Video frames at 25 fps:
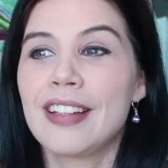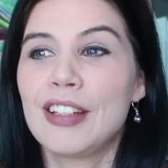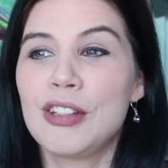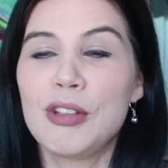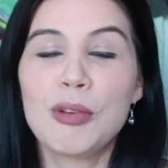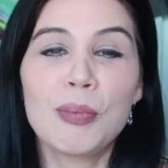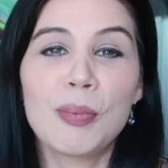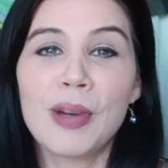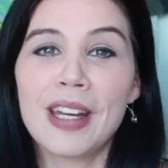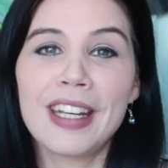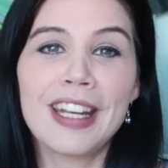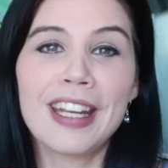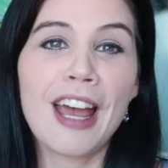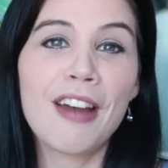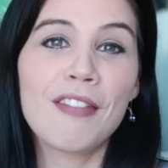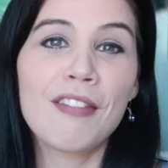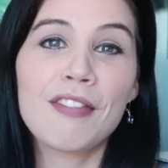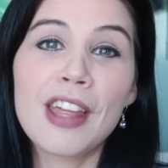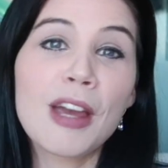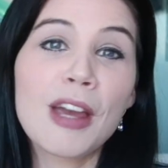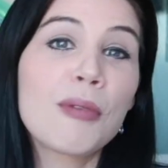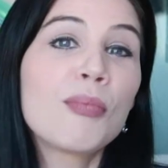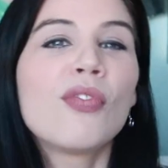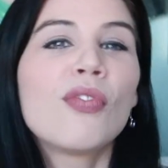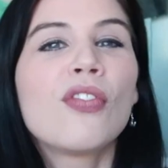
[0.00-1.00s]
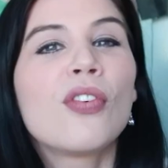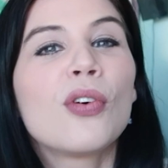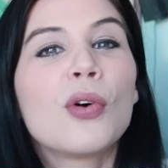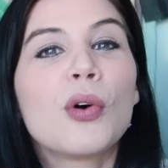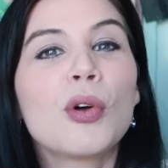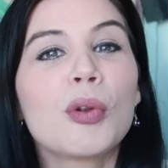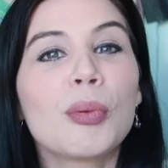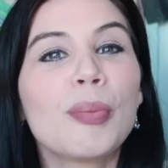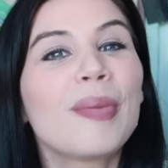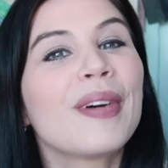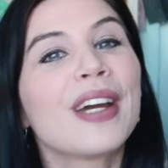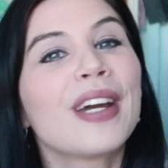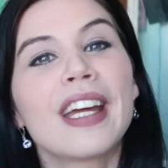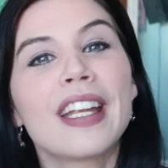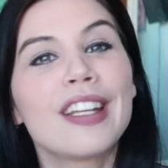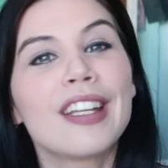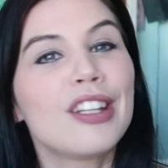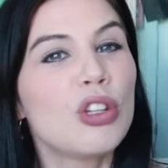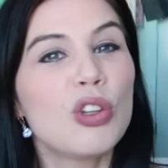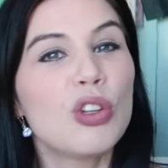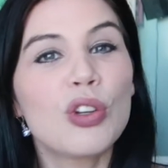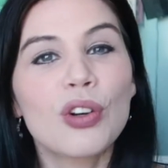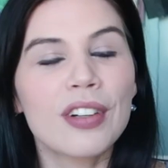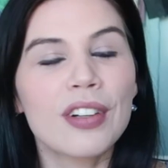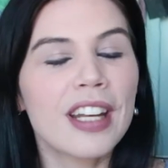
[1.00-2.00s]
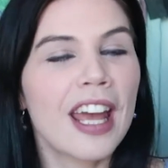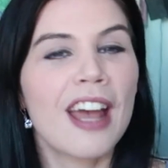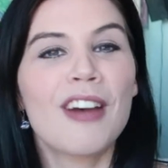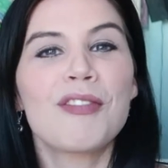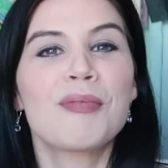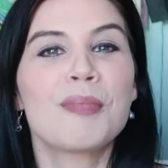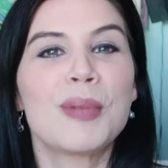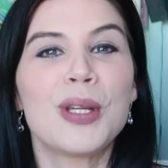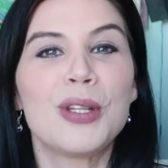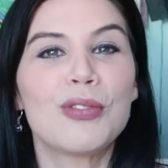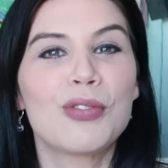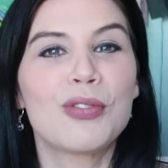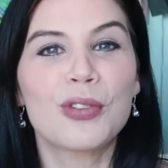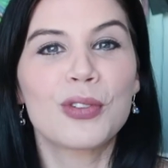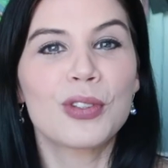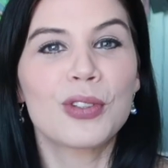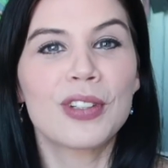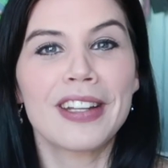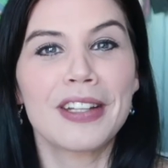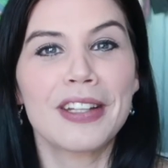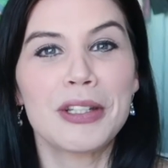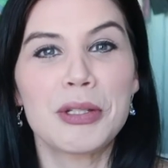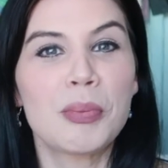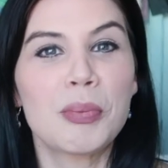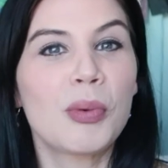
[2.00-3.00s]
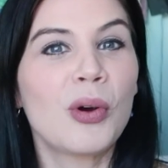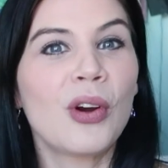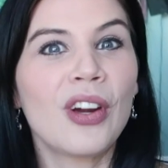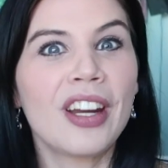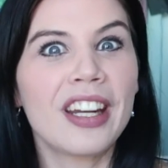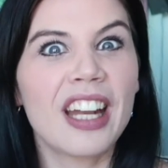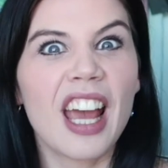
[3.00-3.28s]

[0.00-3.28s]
you might have them fooled, but you don't have me fooled anymore.